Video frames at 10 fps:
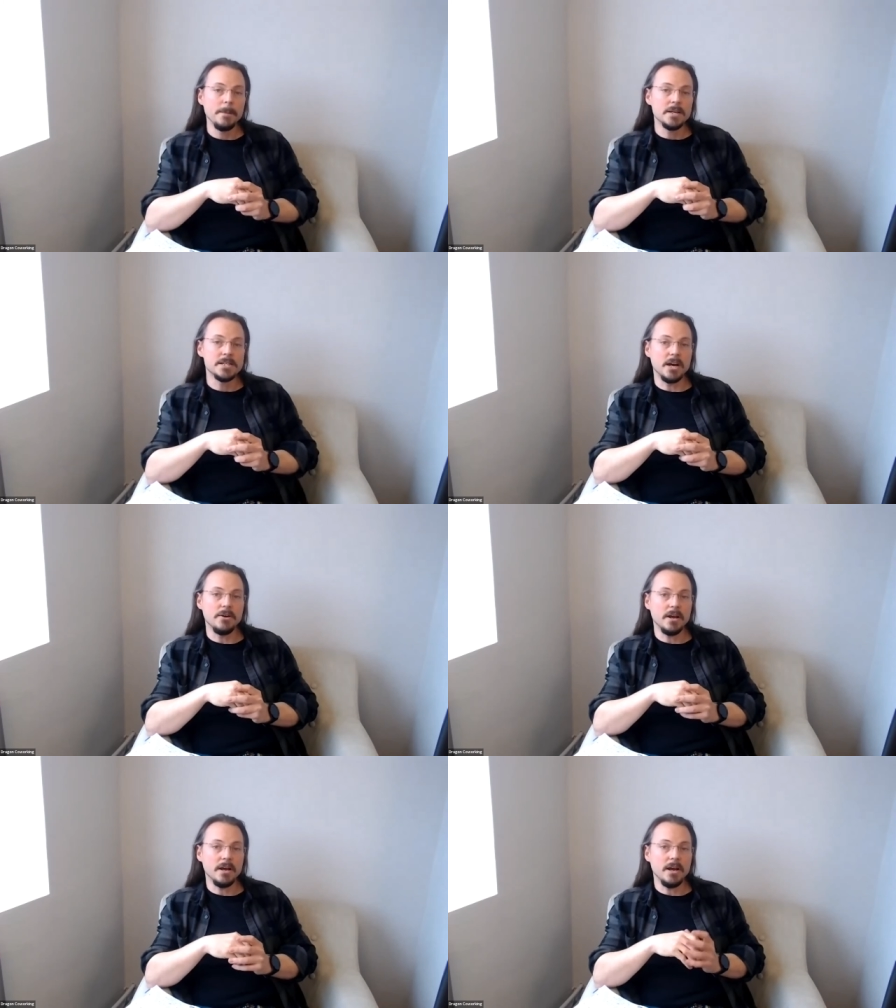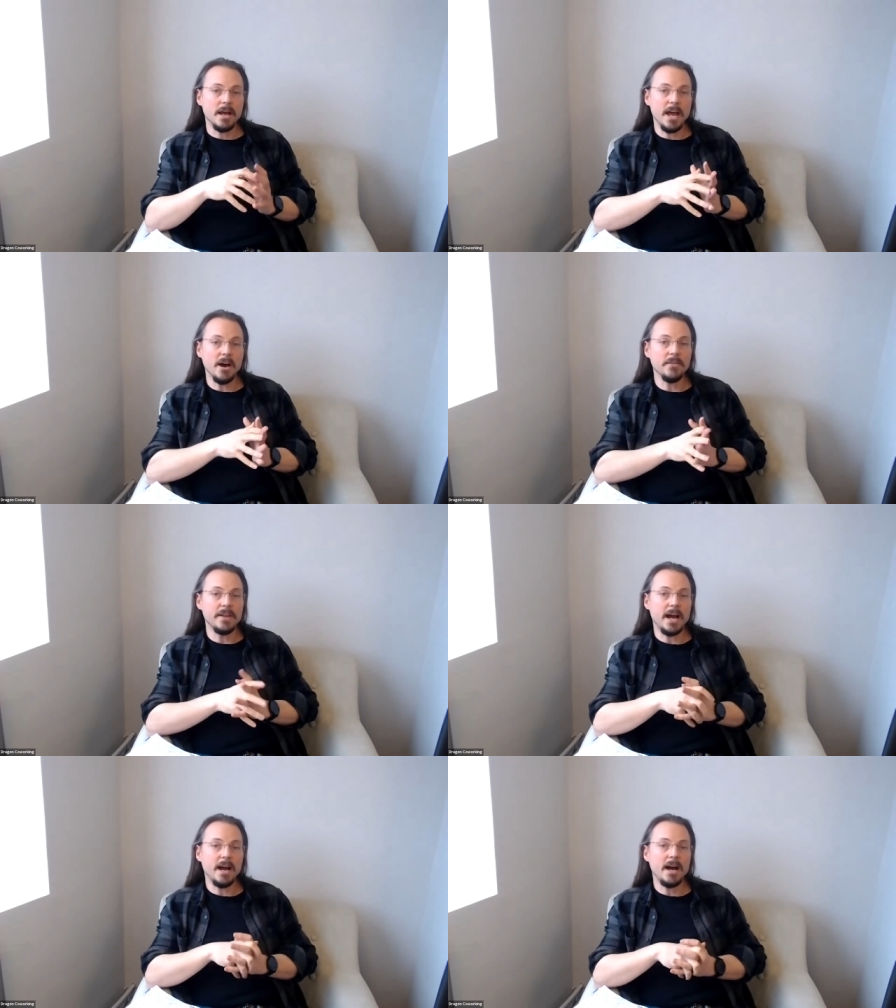So hit on
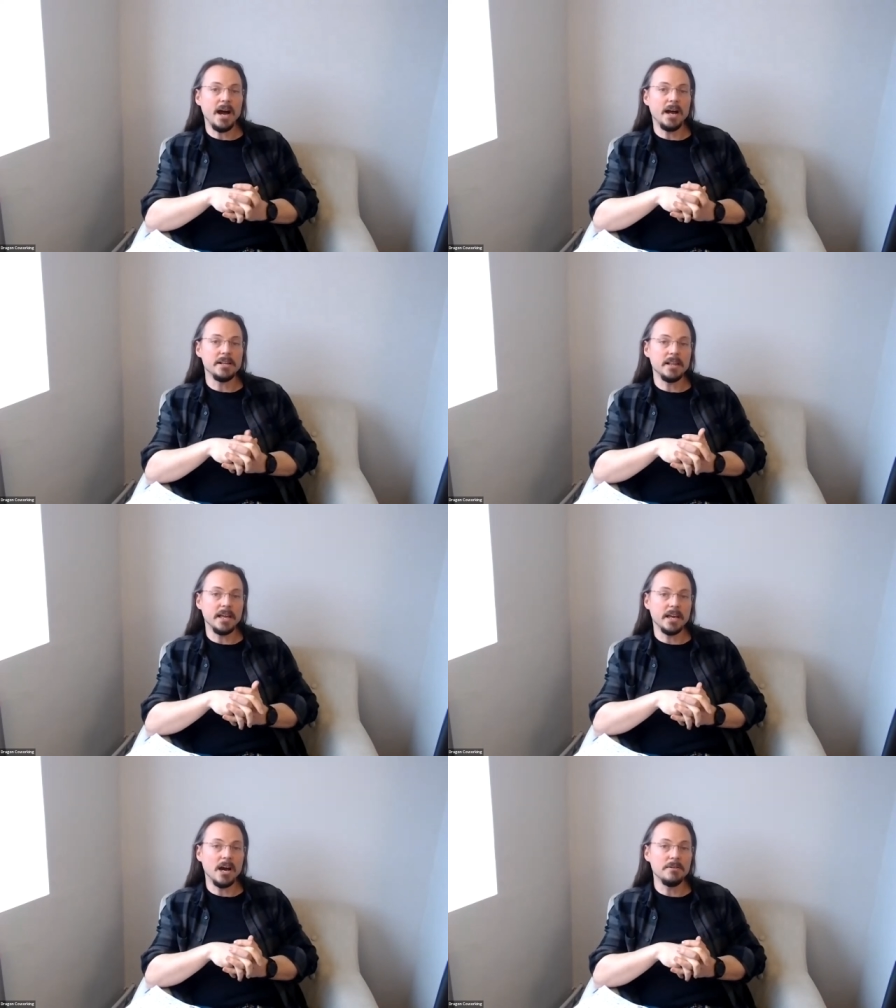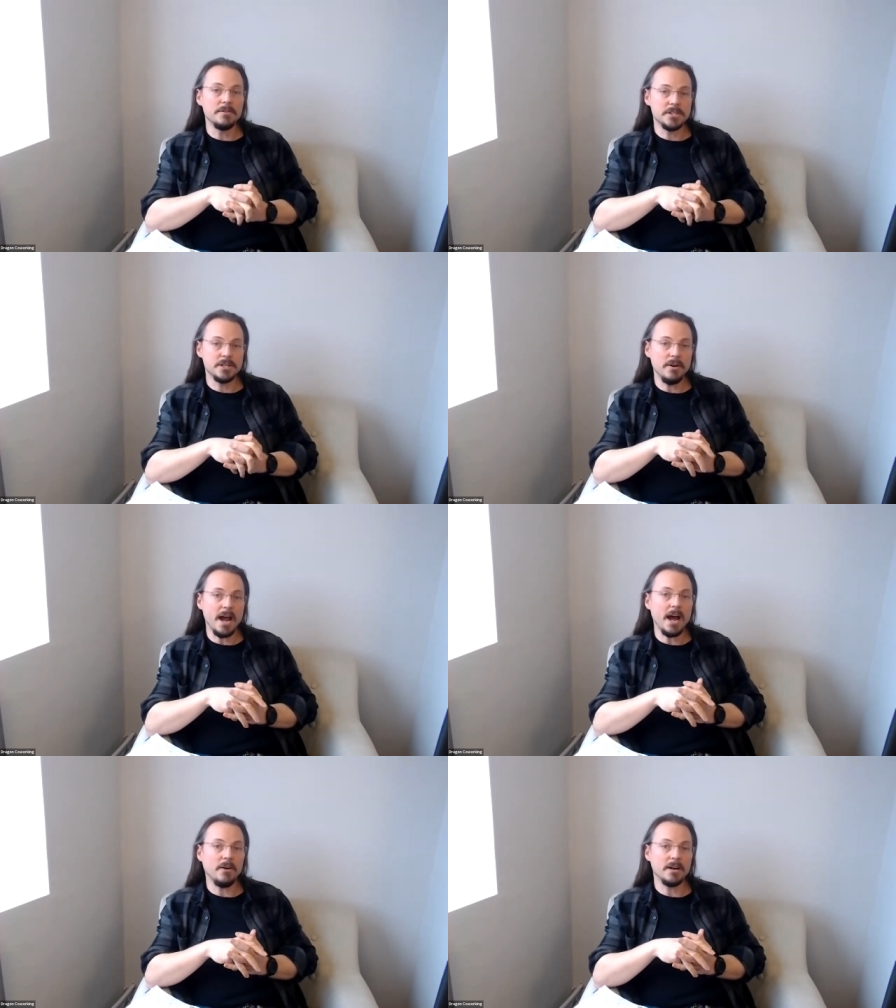that and link over to
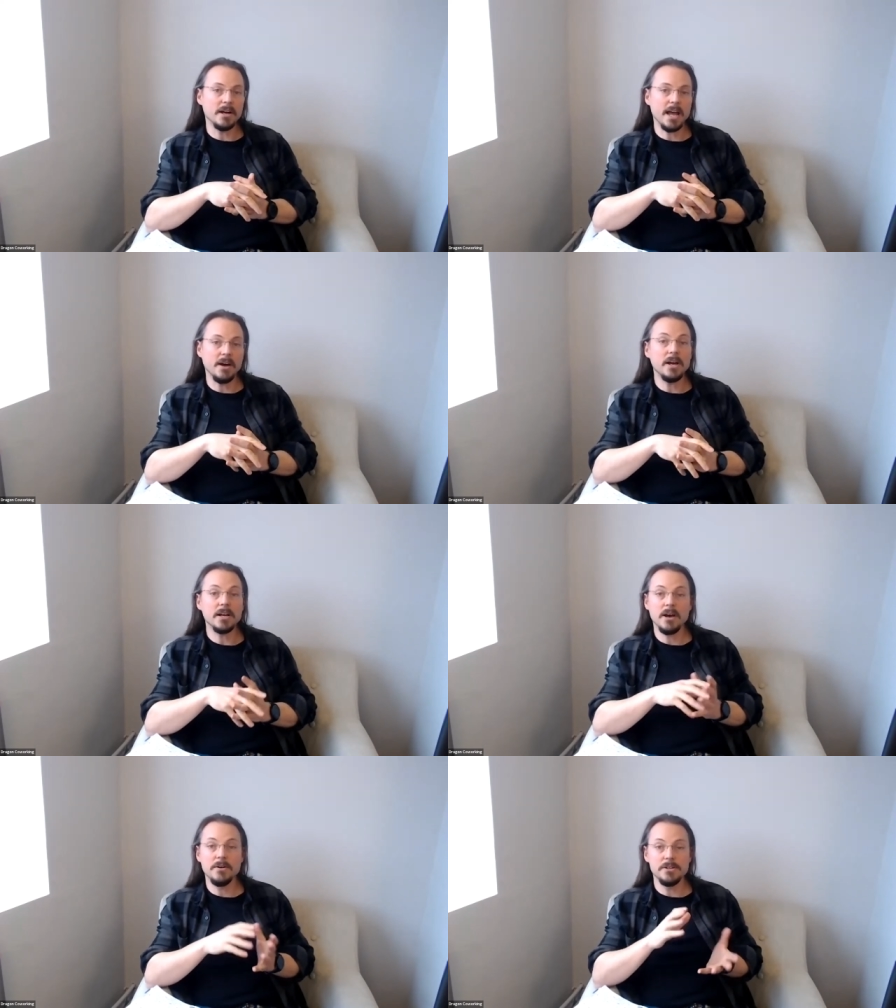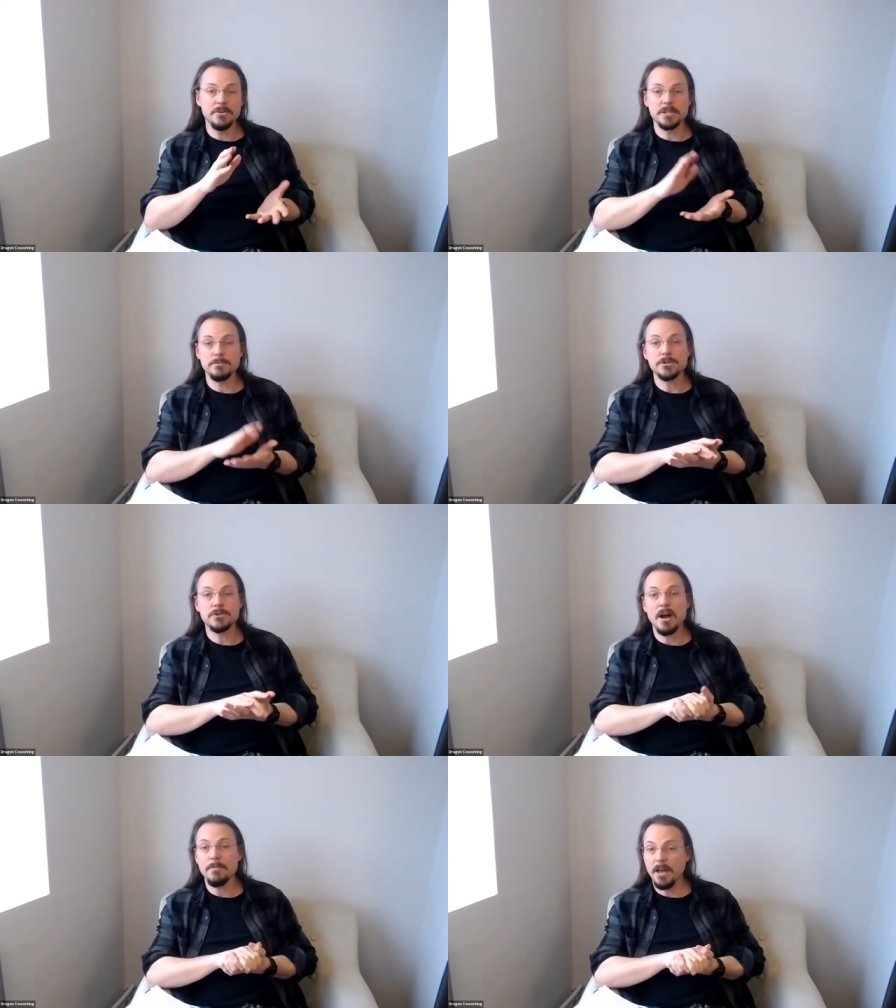our account and go and do a
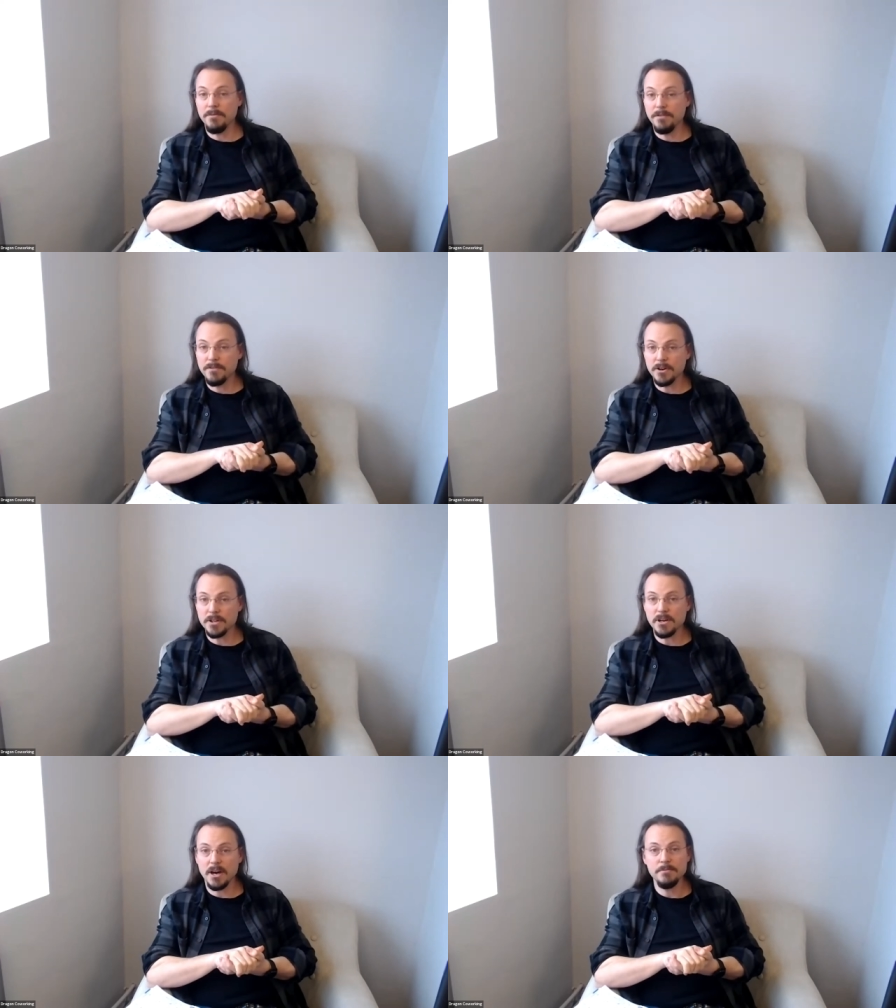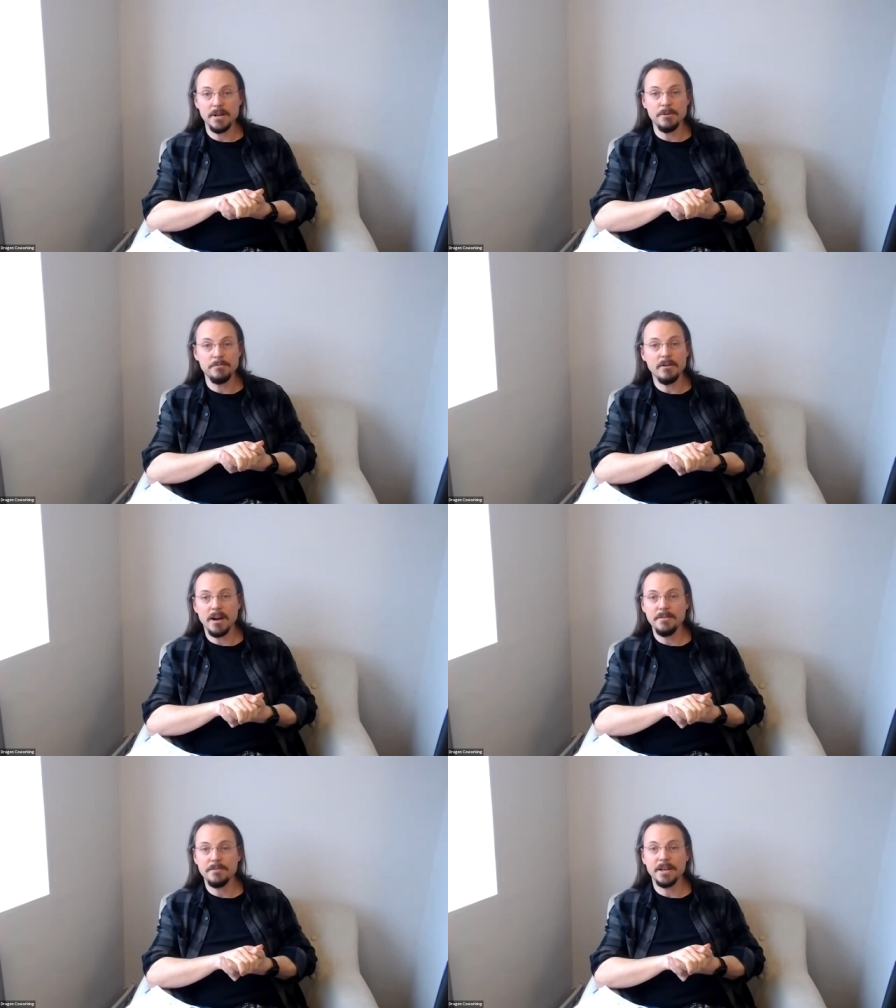subscribe. If you've got time, that'd be
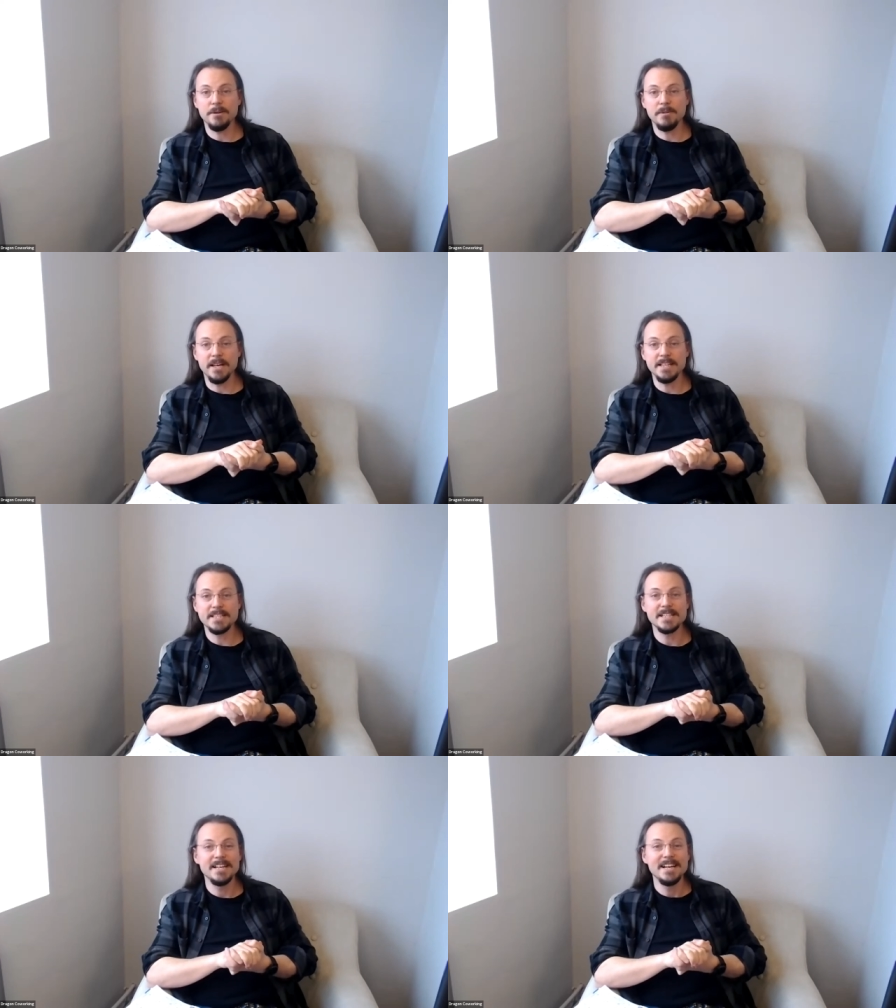great. Thank you, please.